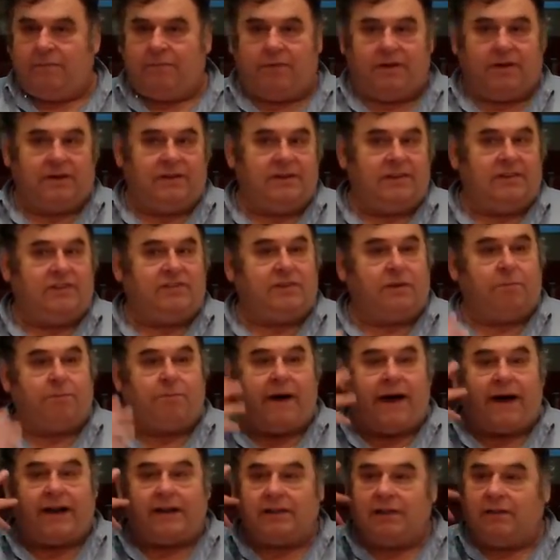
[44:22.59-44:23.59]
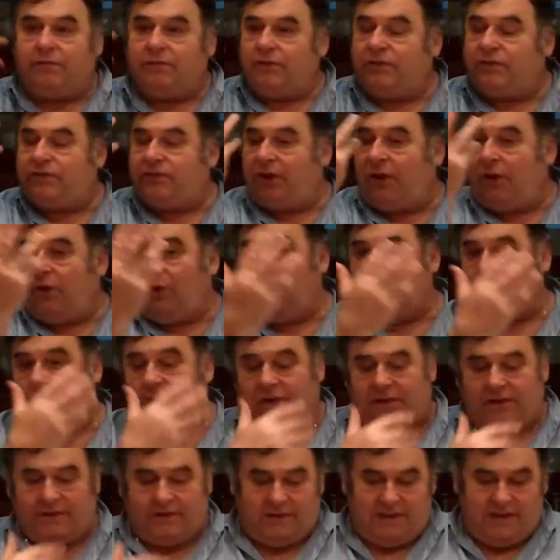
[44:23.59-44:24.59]
But it's a battle of the
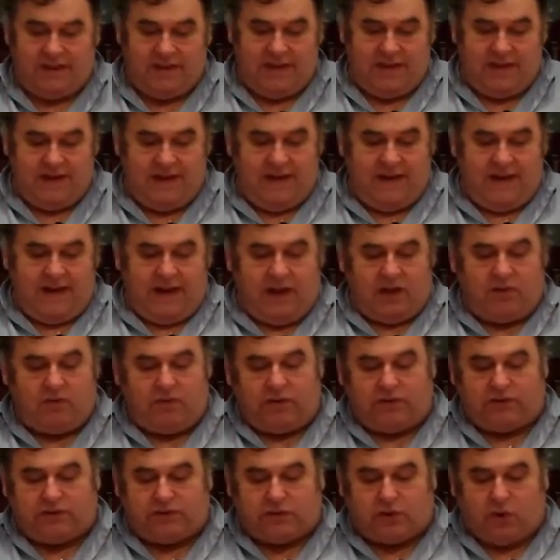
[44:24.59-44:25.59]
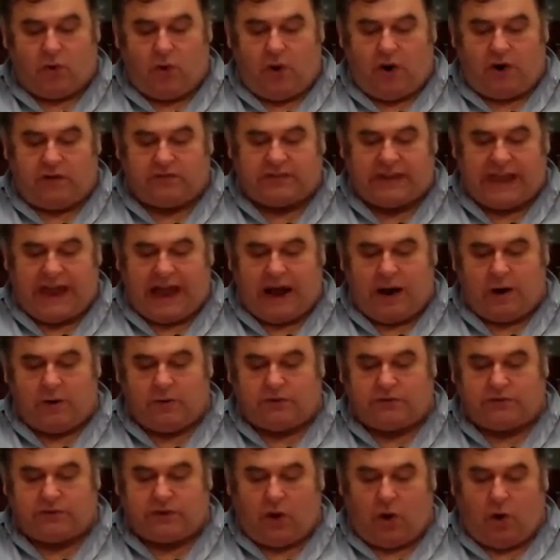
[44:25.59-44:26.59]
soul. He restores
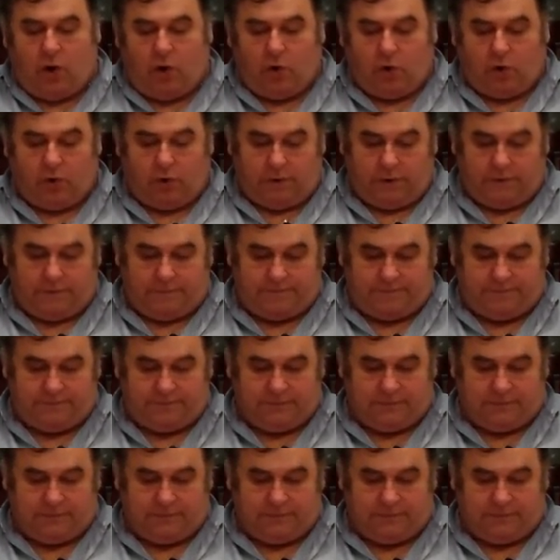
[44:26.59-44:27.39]
our soul.